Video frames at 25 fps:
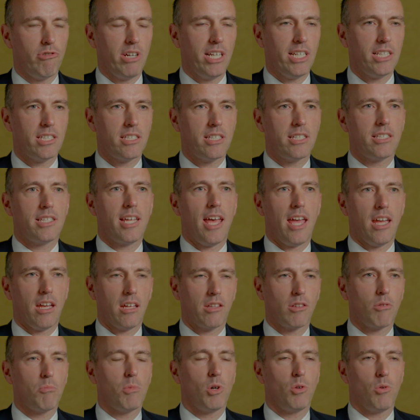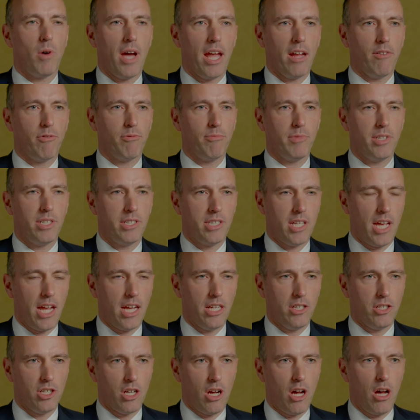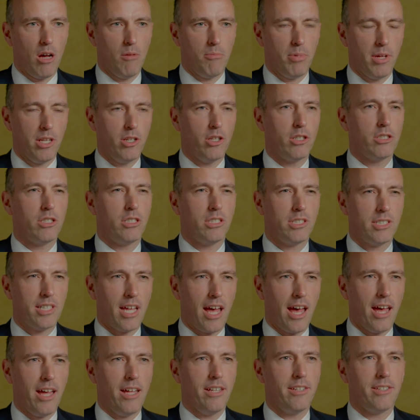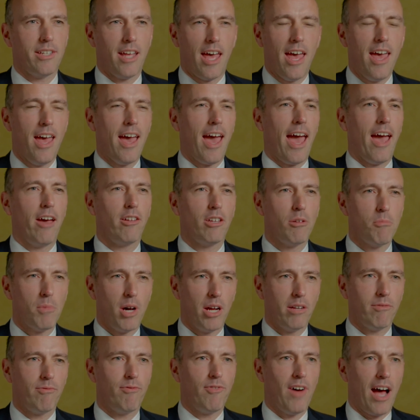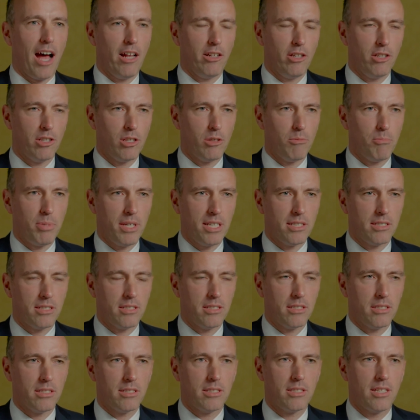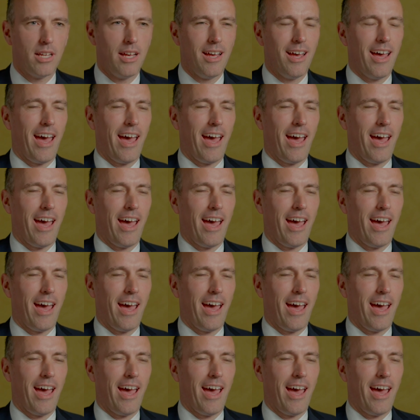really to take them away from their day job and understand how they might value their business,